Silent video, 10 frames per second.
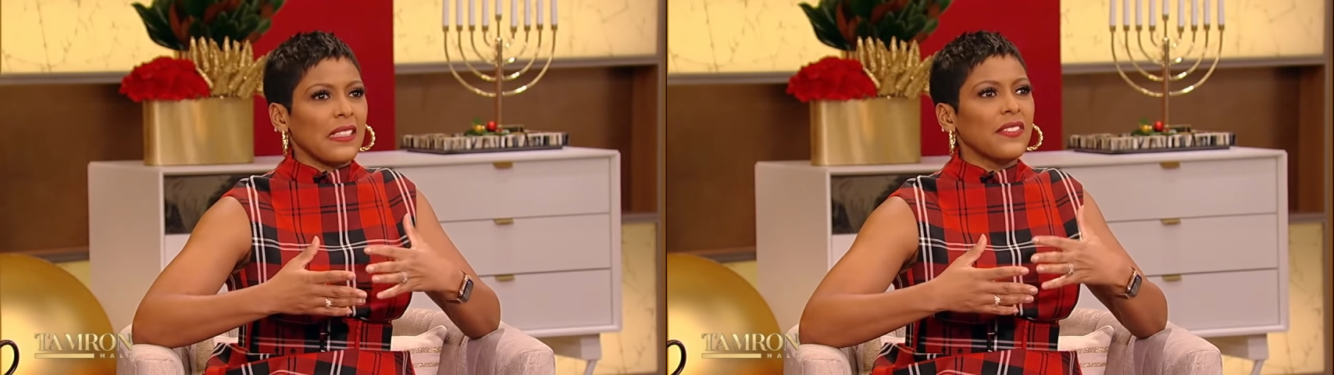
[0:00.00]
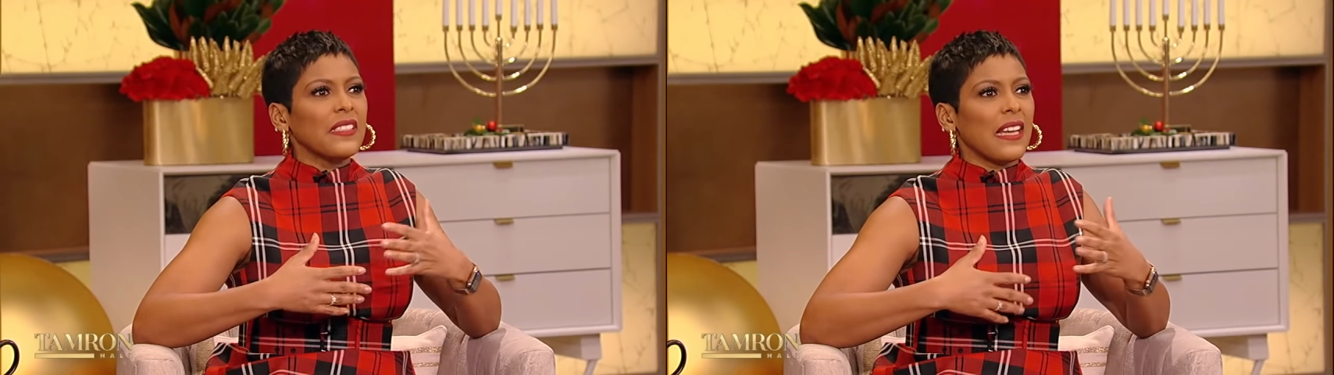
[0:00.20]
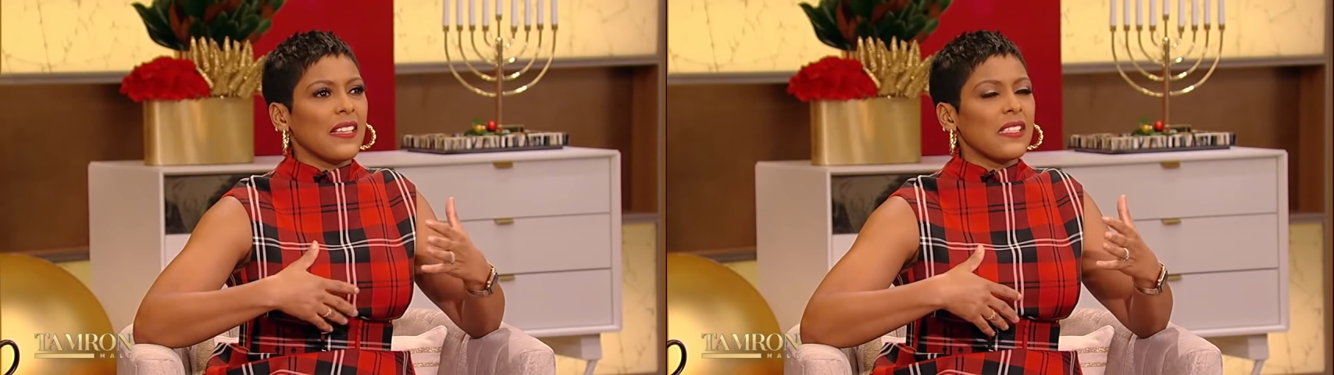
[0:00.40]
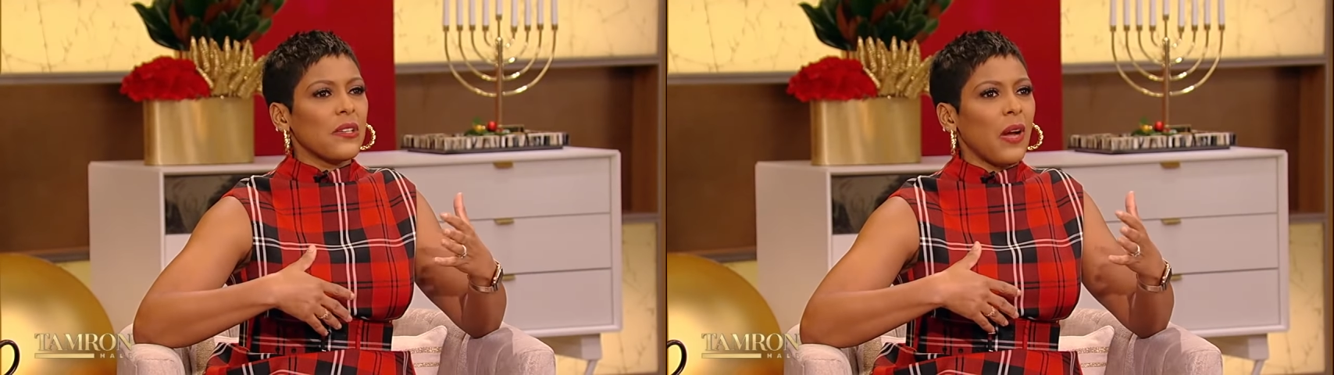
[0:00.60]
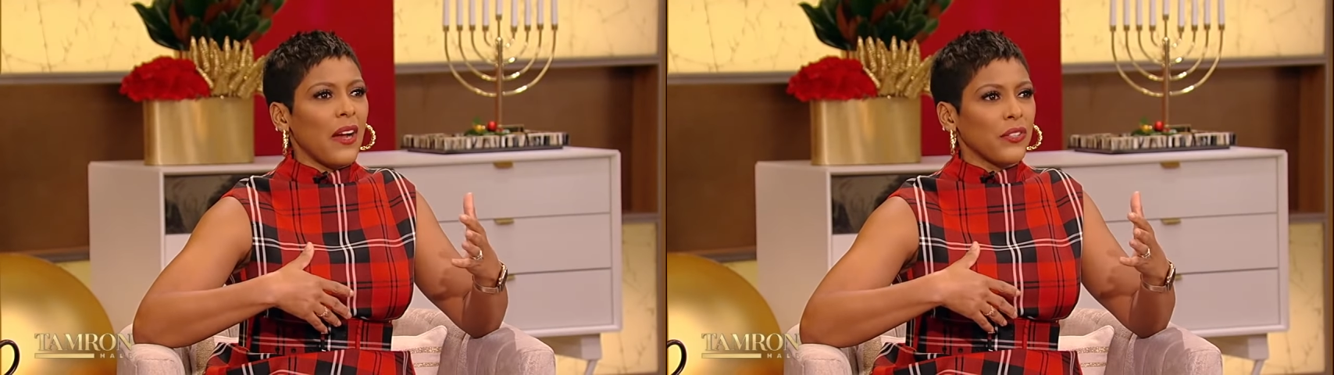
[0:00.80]
even down
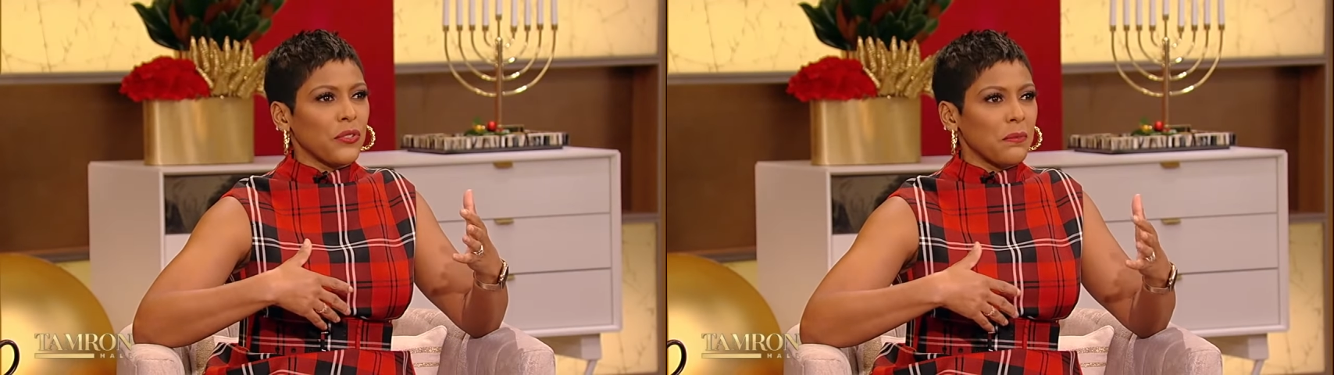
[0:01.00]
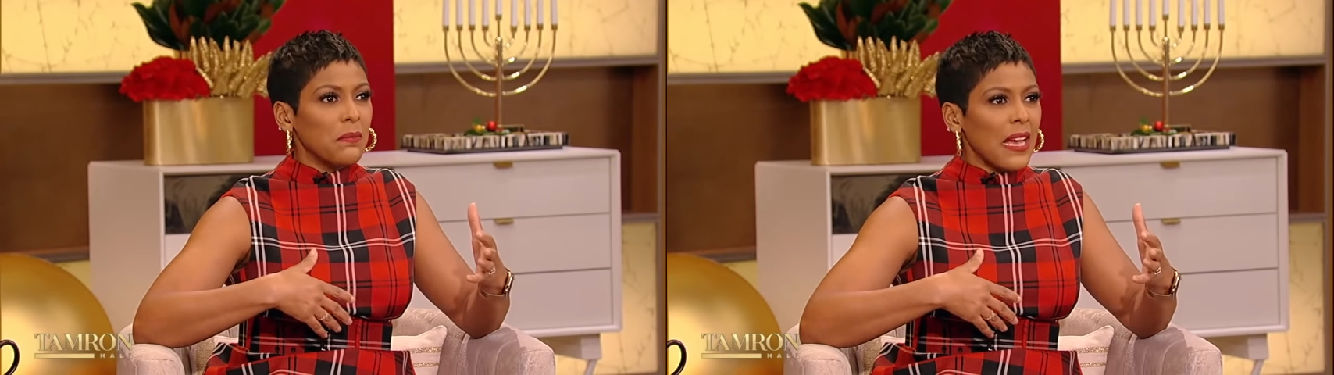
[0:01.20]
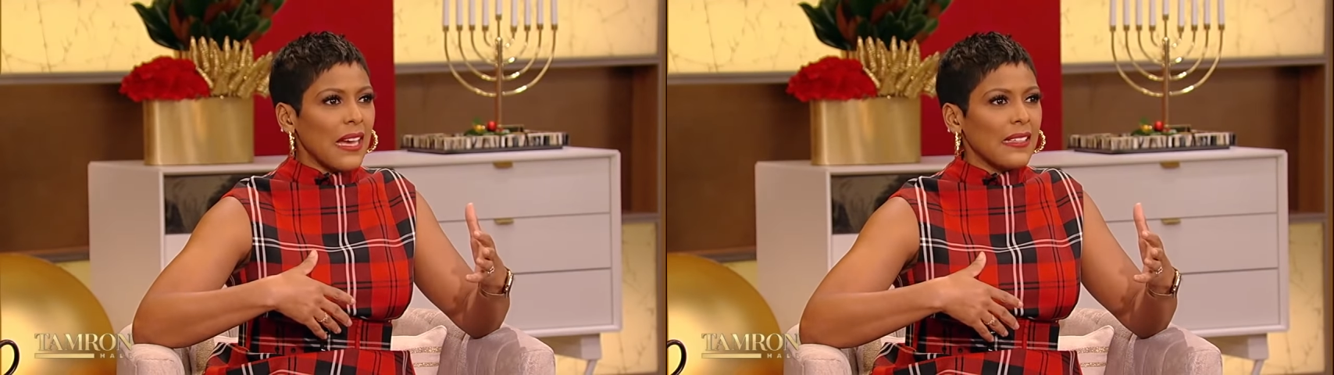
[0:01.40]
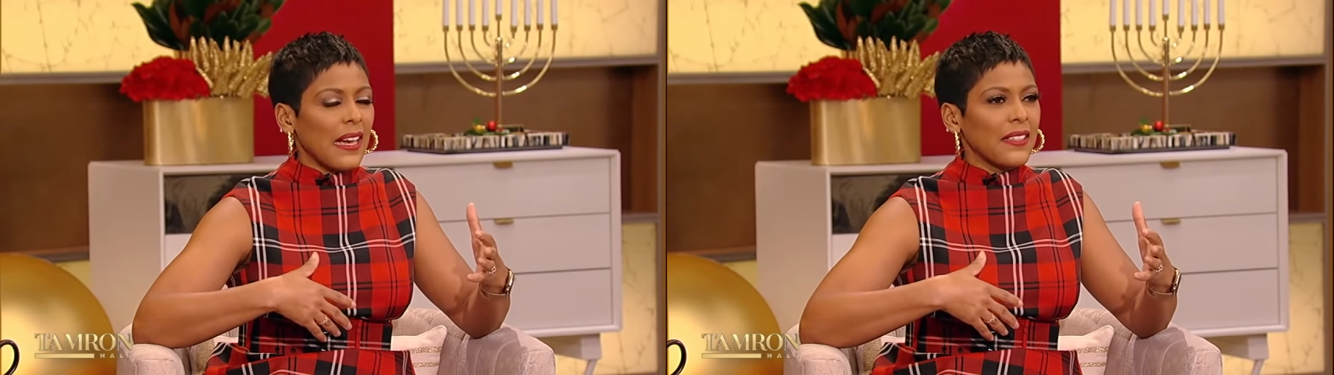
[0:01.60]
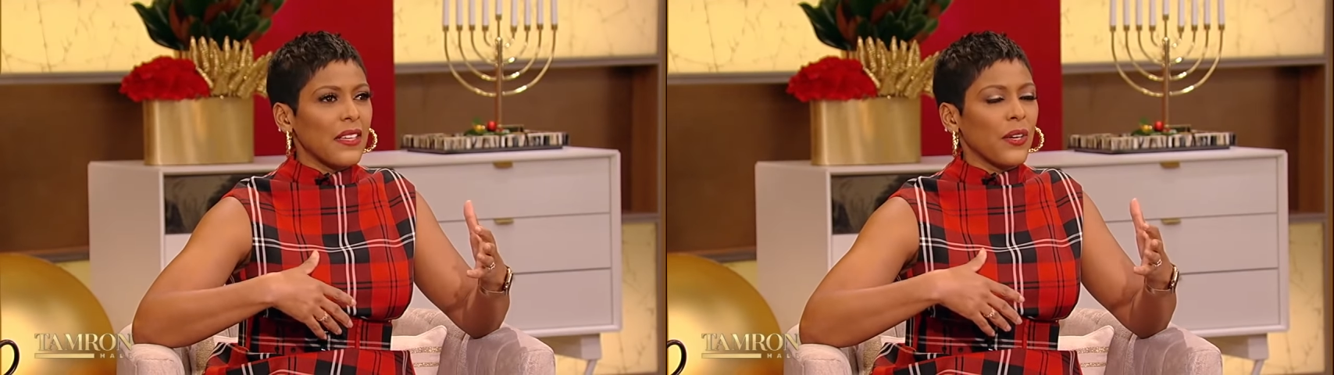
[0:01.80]
to how you met.
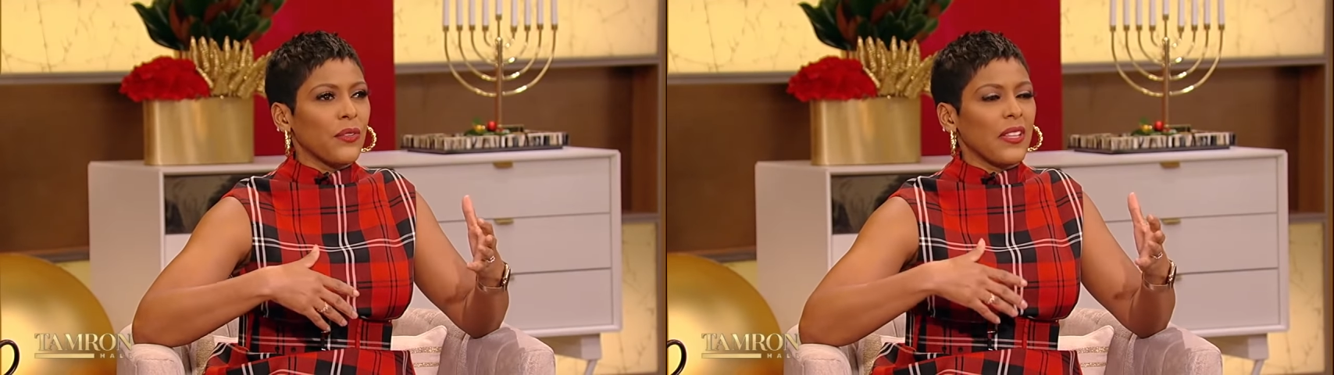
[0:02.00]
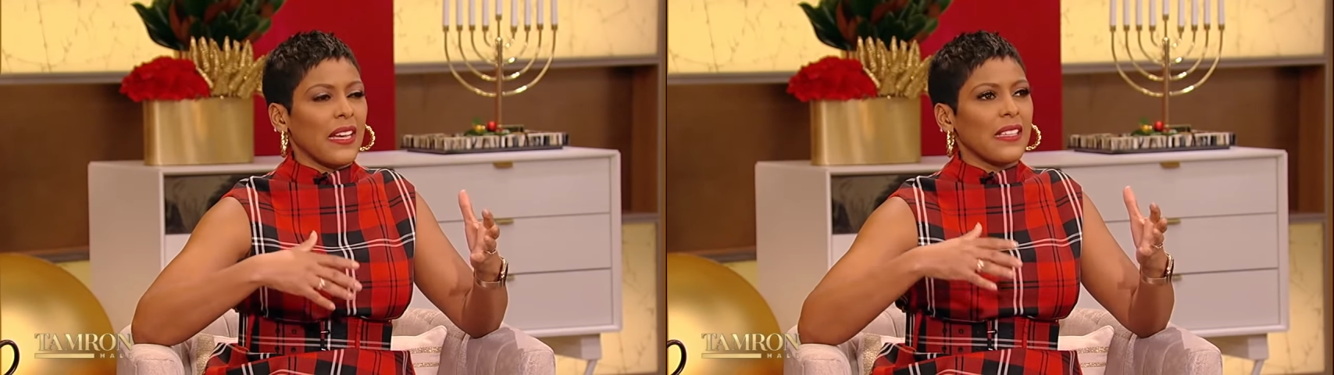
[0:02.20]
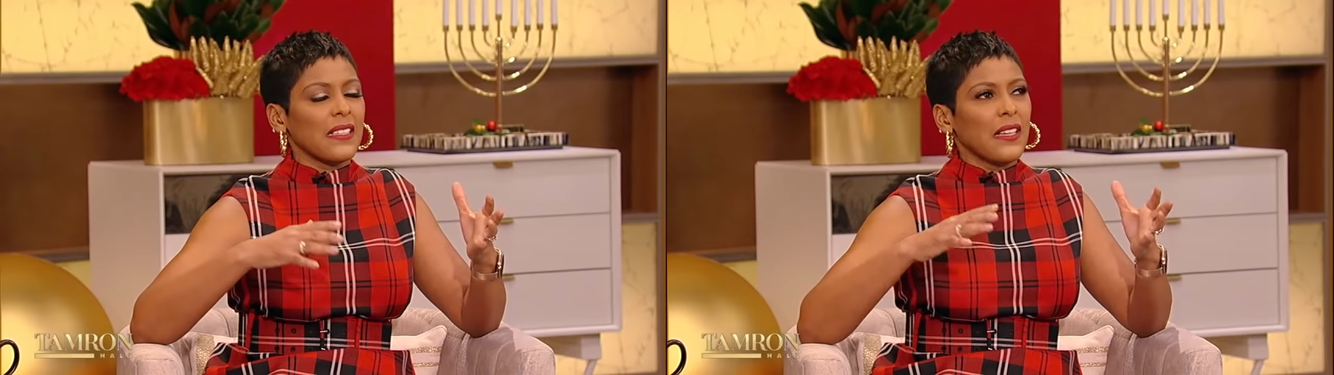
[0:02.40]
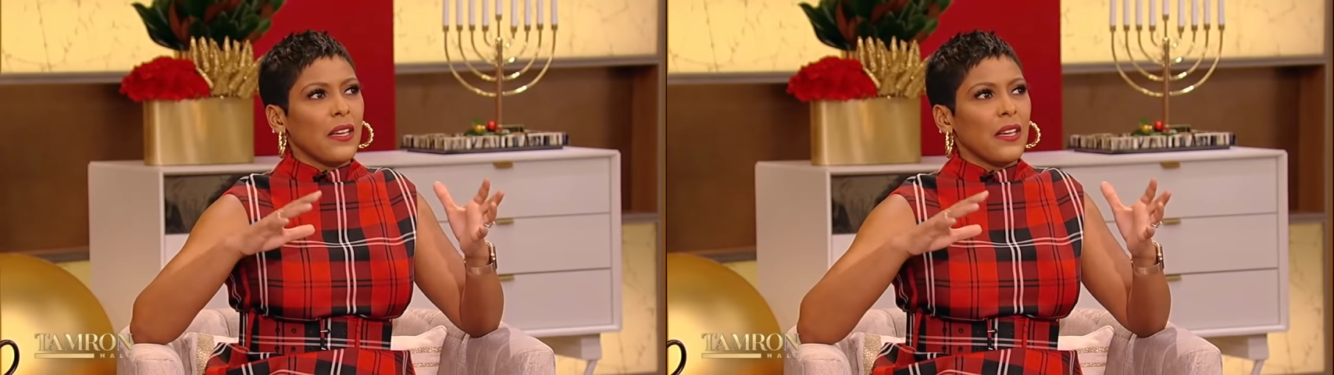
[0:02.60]
I know that